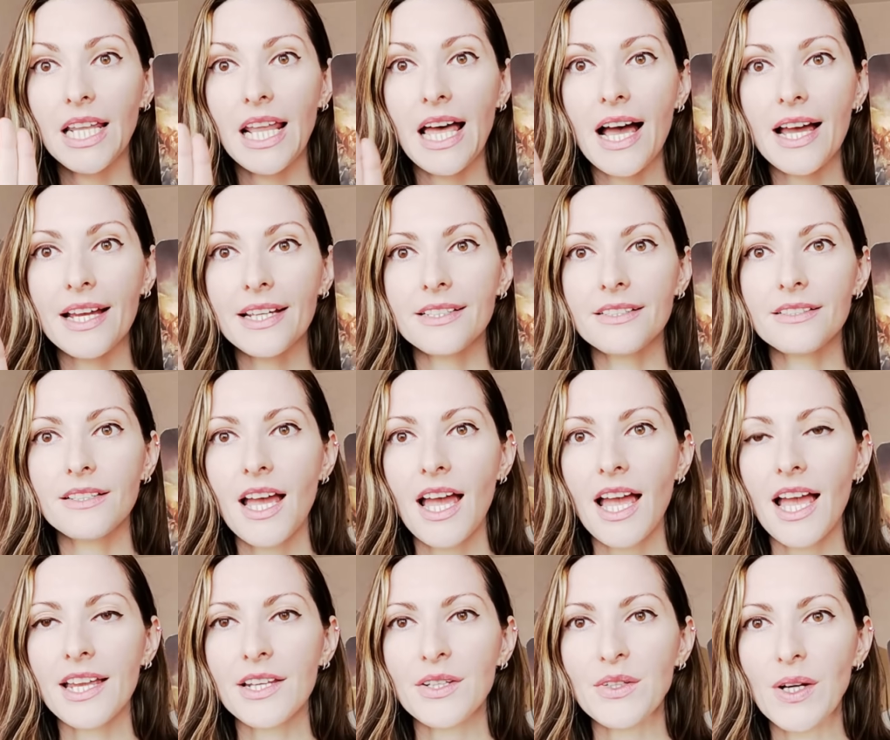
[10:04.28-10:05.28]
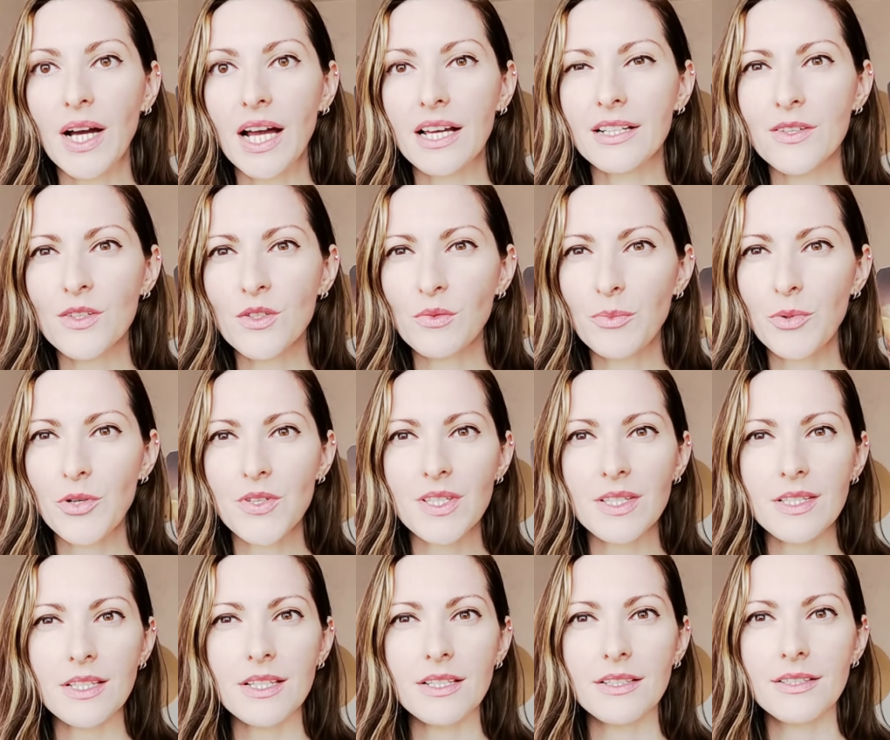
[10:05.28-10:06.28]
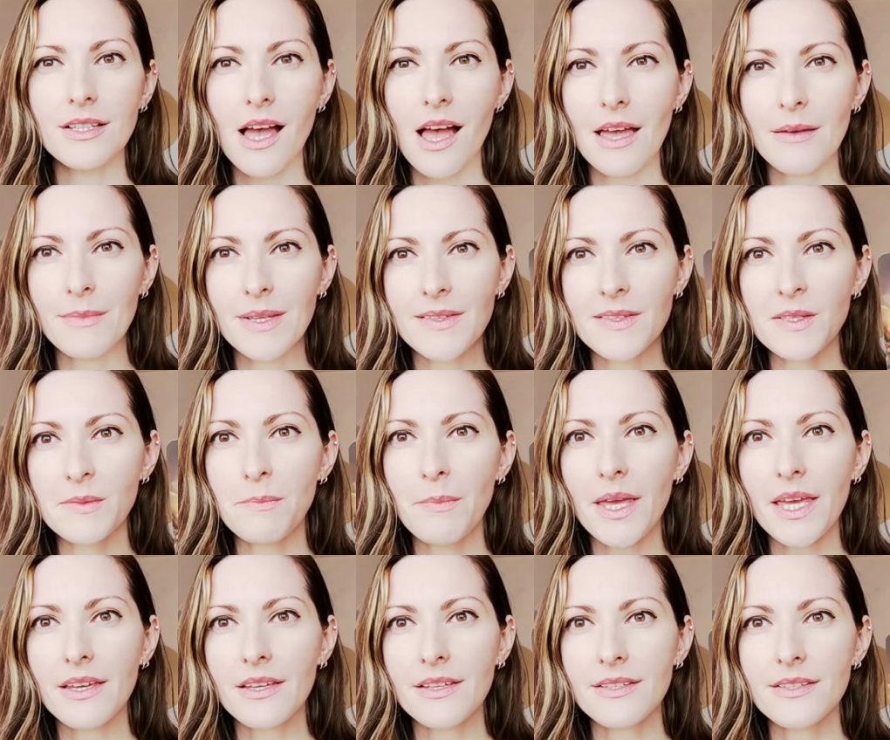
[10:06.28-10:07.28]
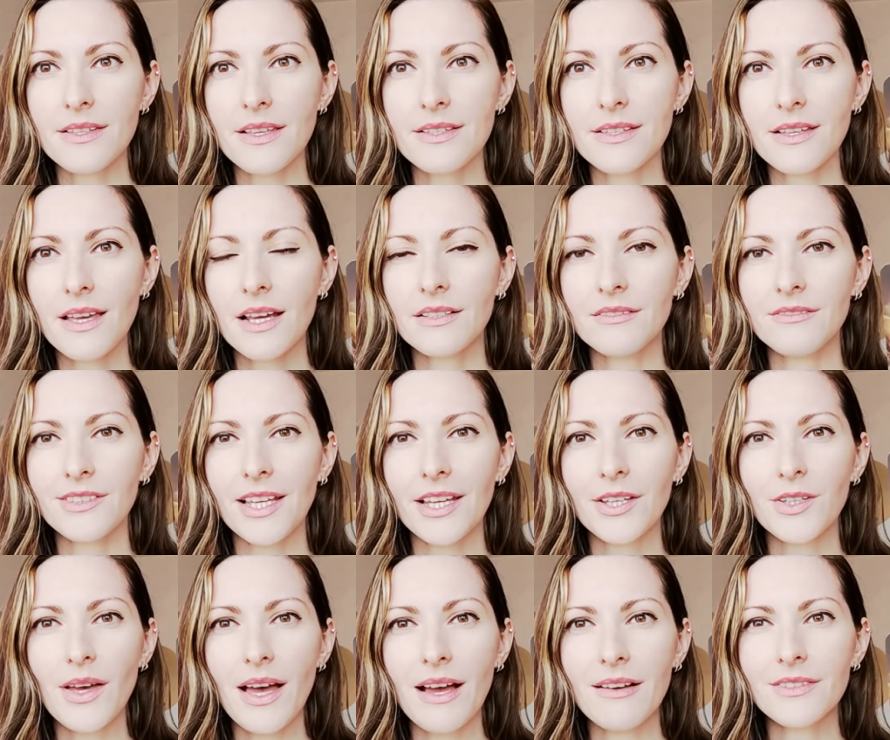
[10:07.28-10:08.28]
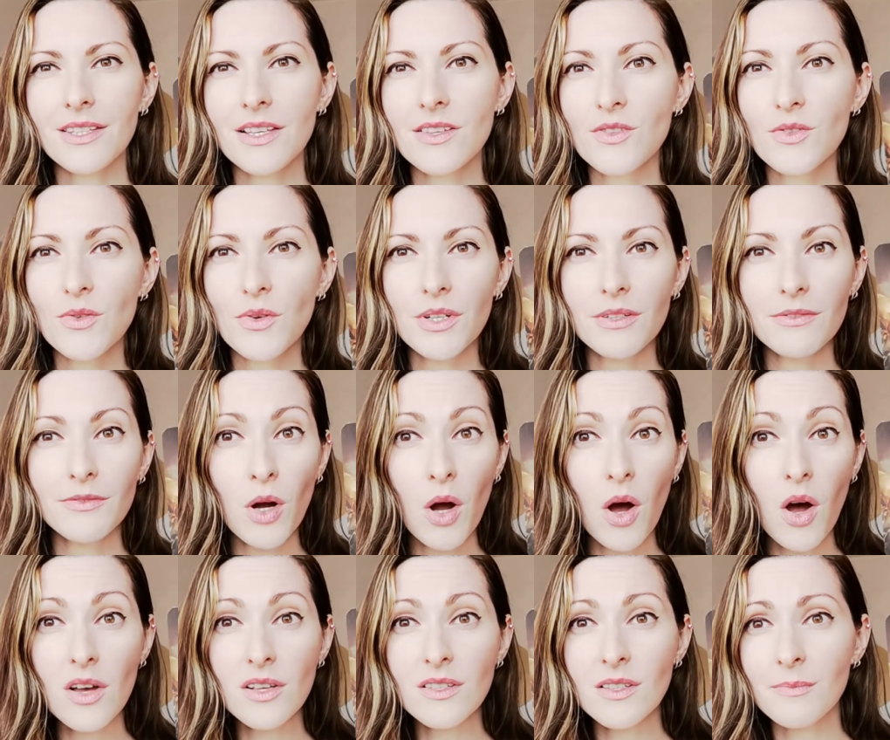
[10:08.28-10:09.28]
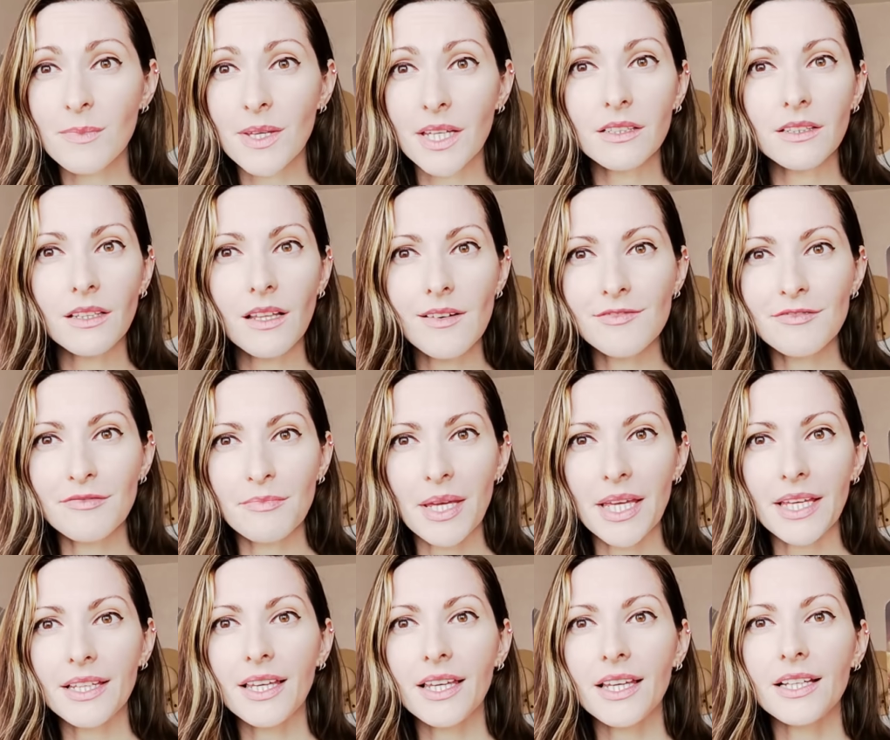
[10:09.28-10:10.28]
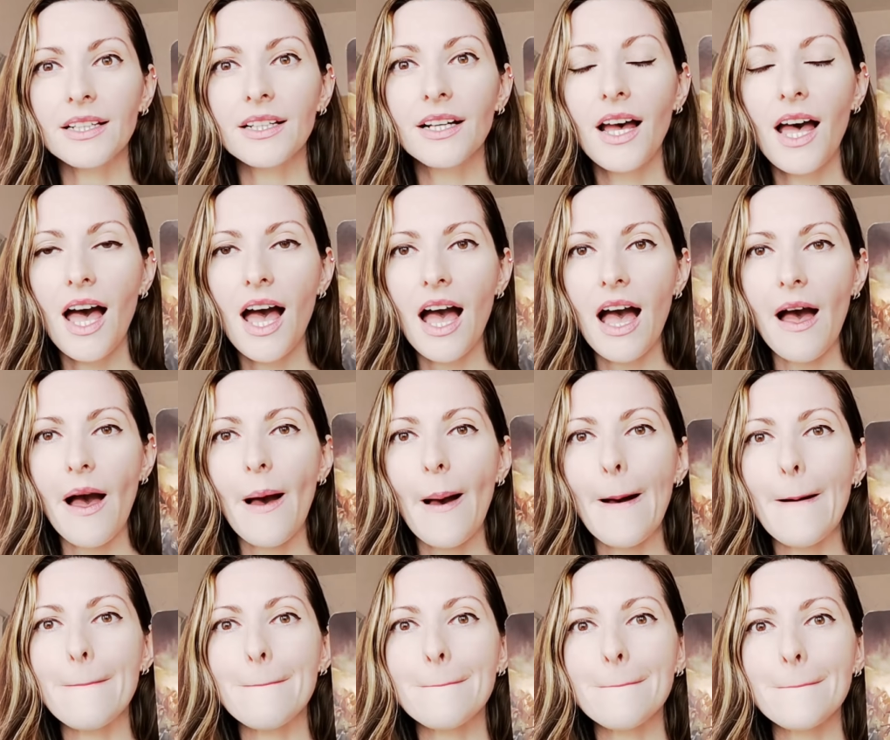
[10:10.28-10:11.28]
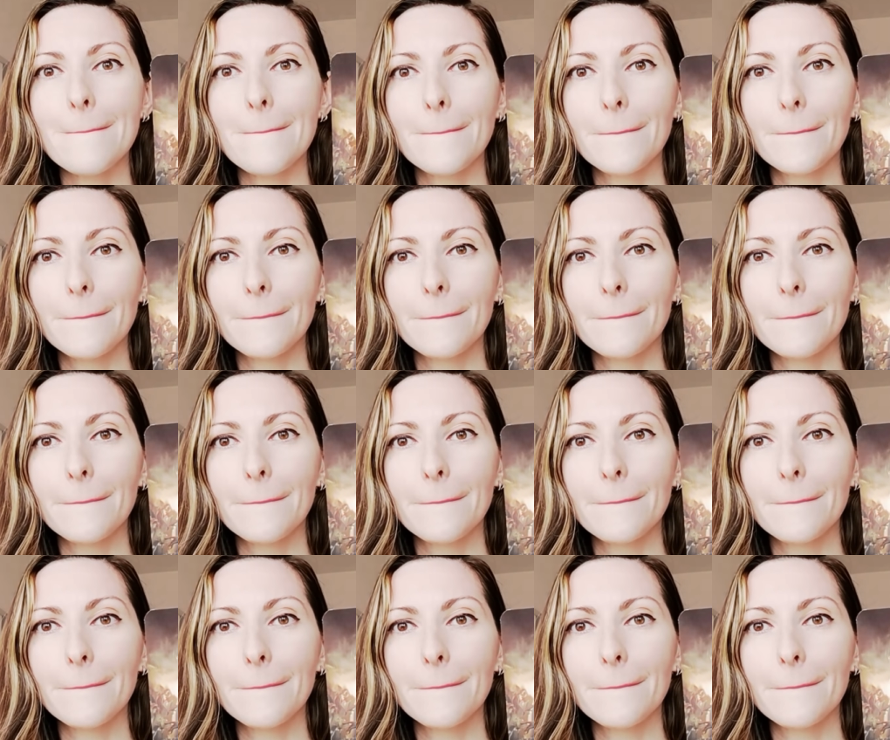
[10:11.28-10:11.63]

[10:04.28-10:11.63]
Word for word: aligned and you kind of supersede time and space it's kind of like you have this sort of cosmic love making um,